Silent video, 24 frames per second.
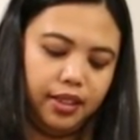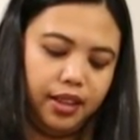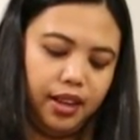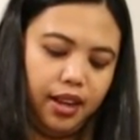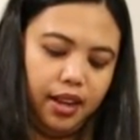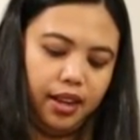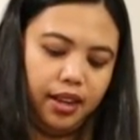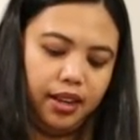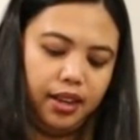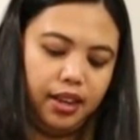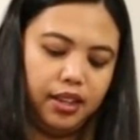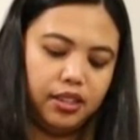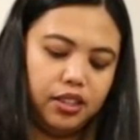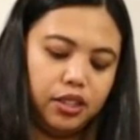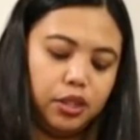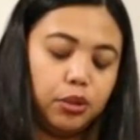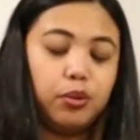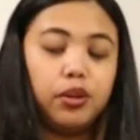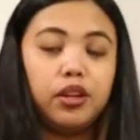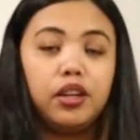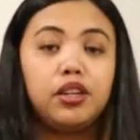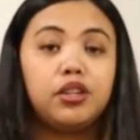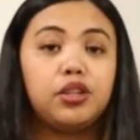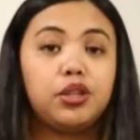and I just
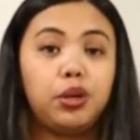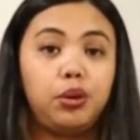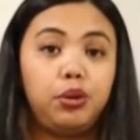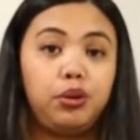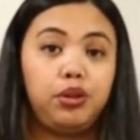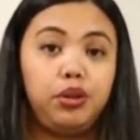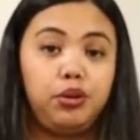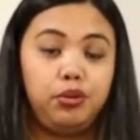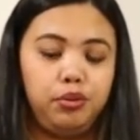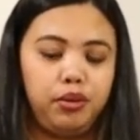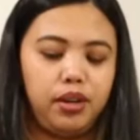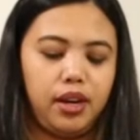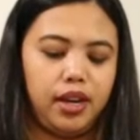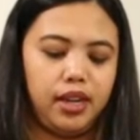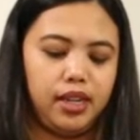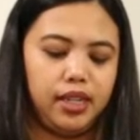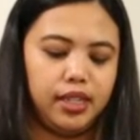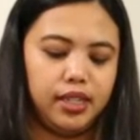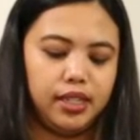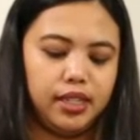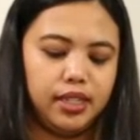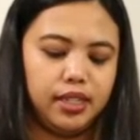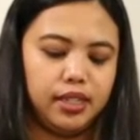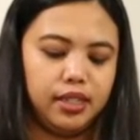want to show you
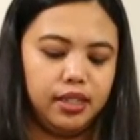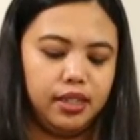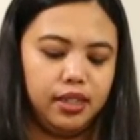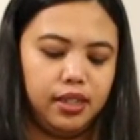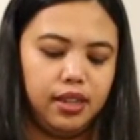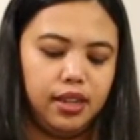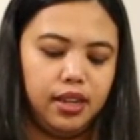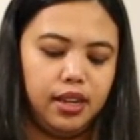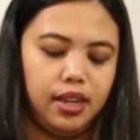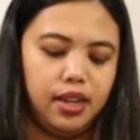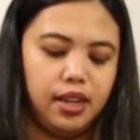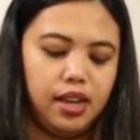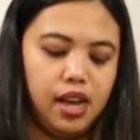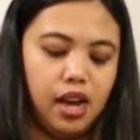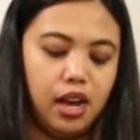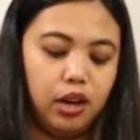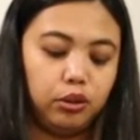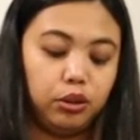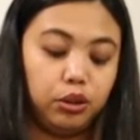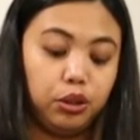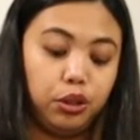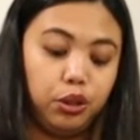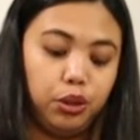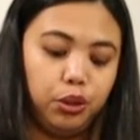guys
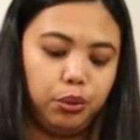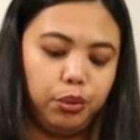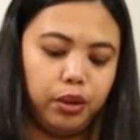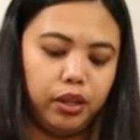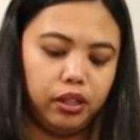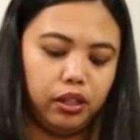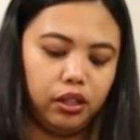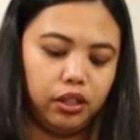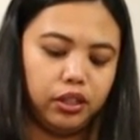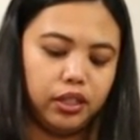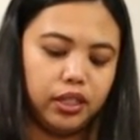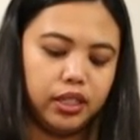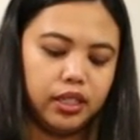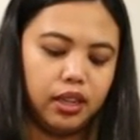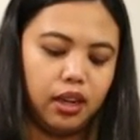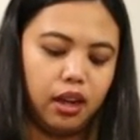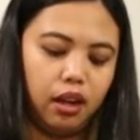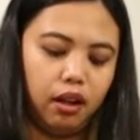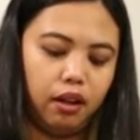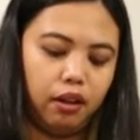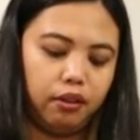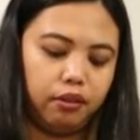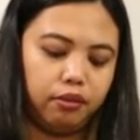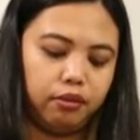how to do it
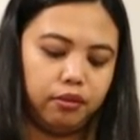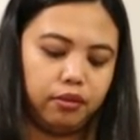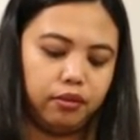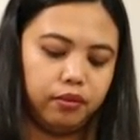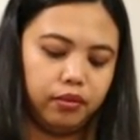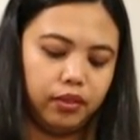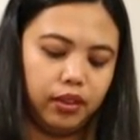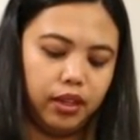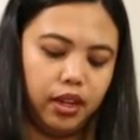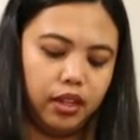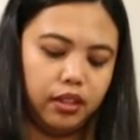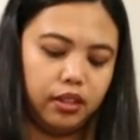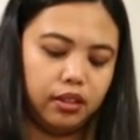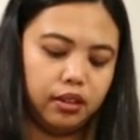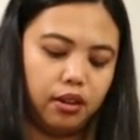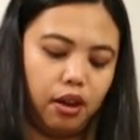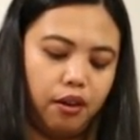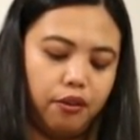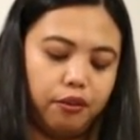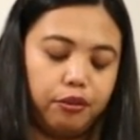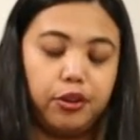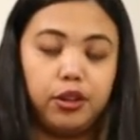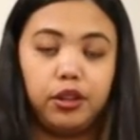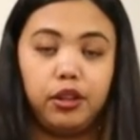yourself at the
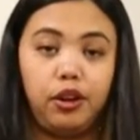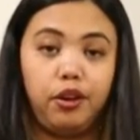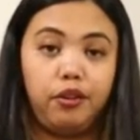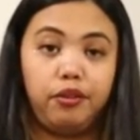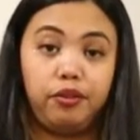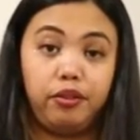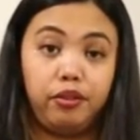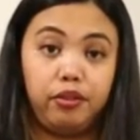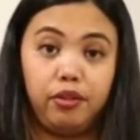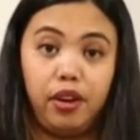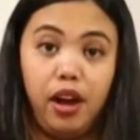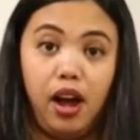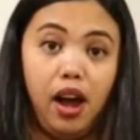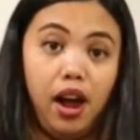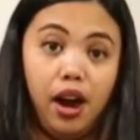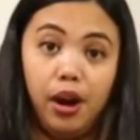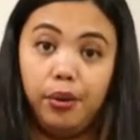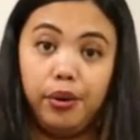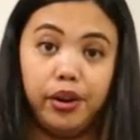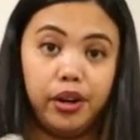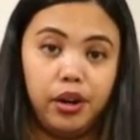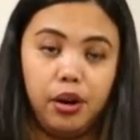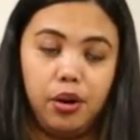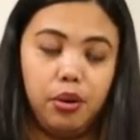comfort of
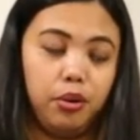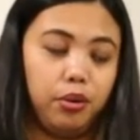our